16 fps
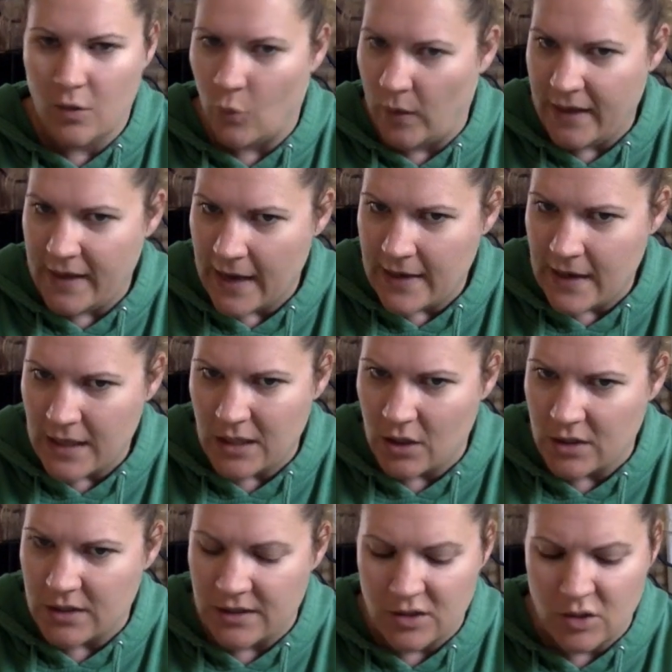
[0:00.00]
We cannot
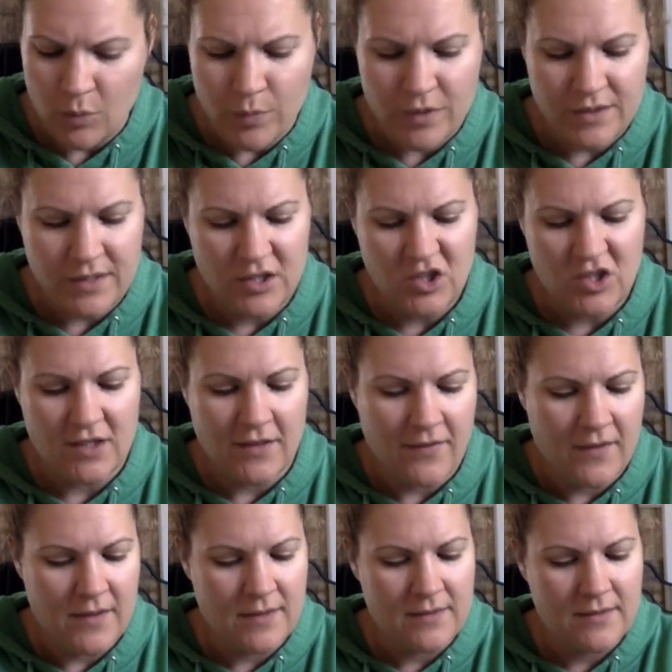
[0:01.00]
look to superstition in
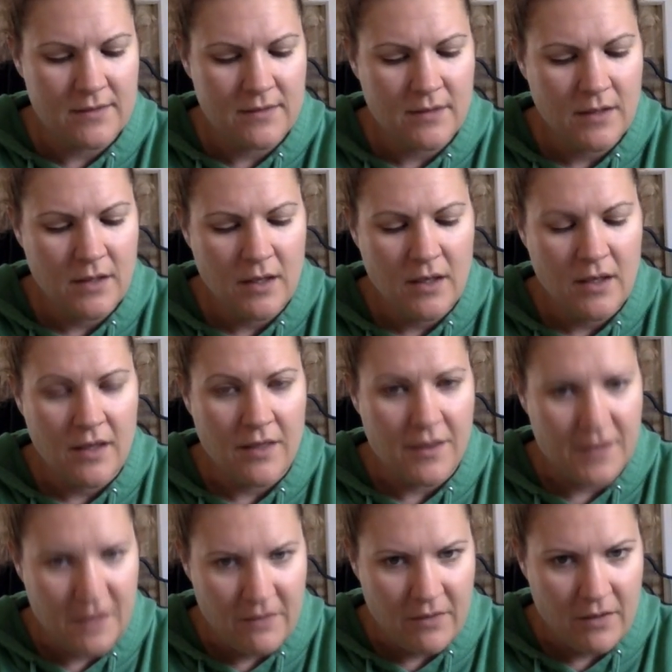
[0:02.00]
this. The
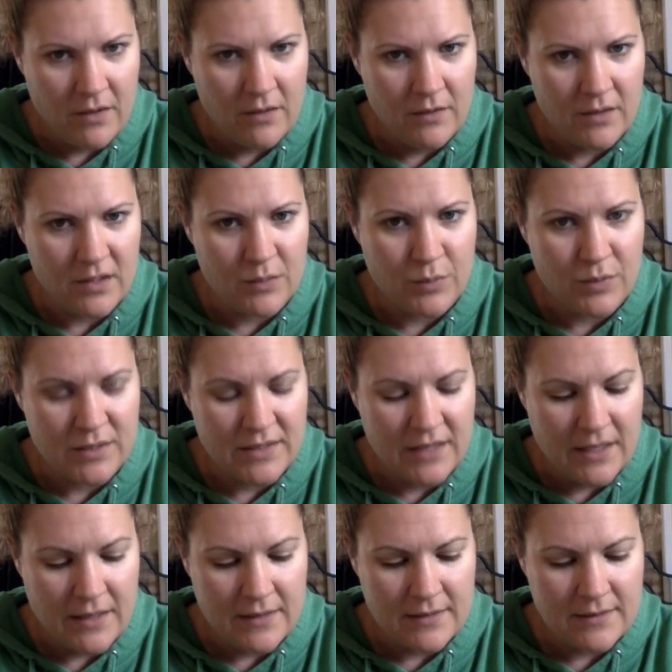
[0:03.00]
devil is
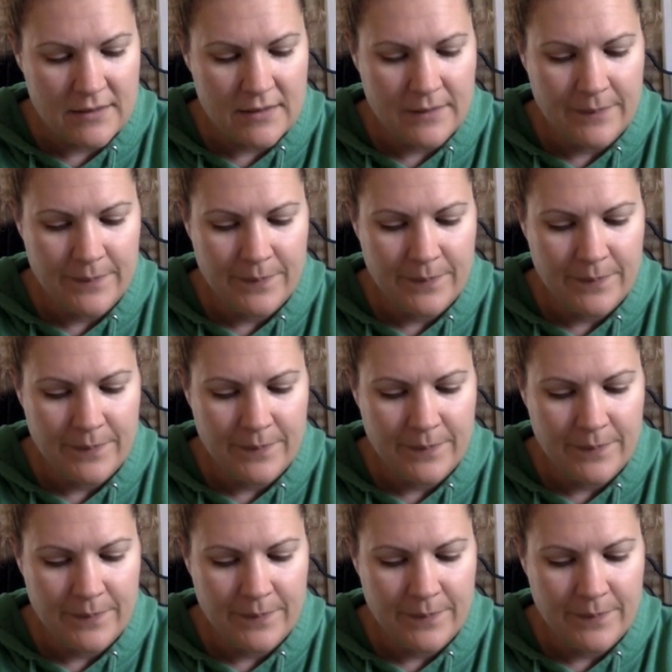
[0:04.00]
precise.